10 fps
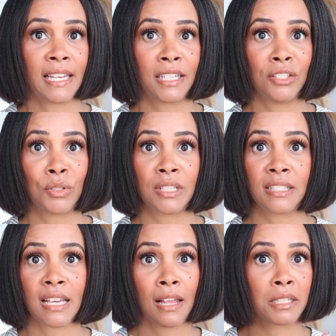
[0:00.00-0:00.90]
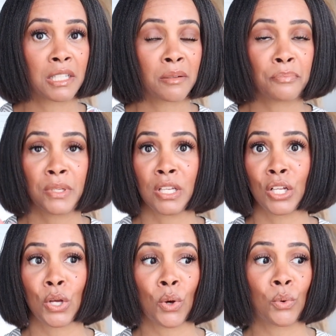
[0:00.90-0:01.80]
and you can style it up
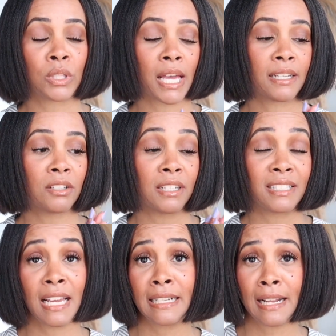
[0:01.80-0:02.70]
and go like on a date